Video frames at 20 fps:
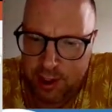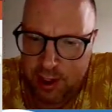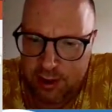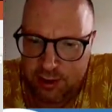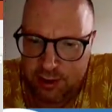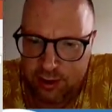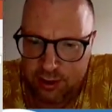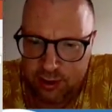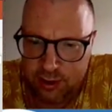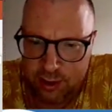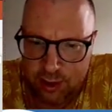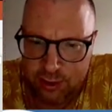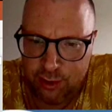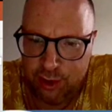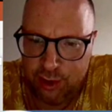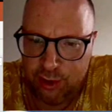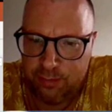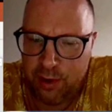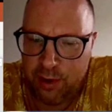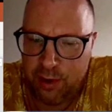applications,
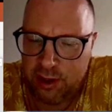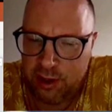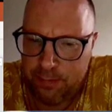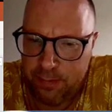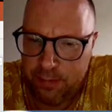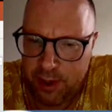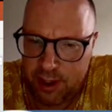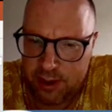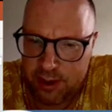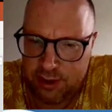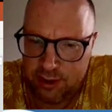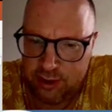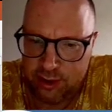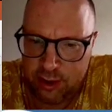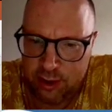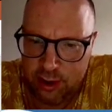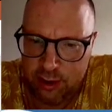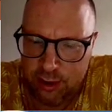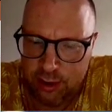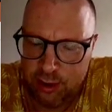third-party
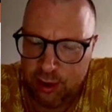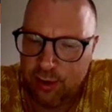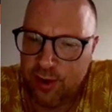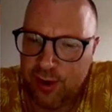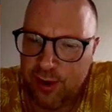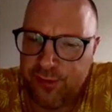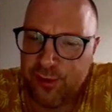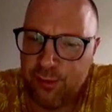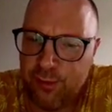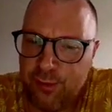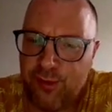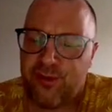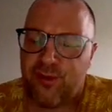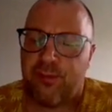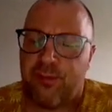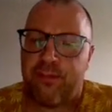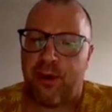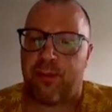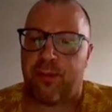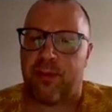packages. If you
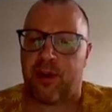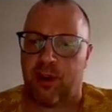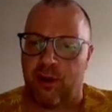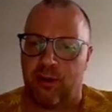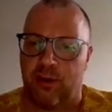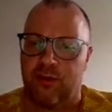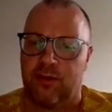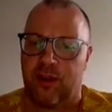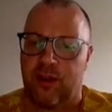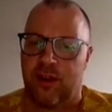move to public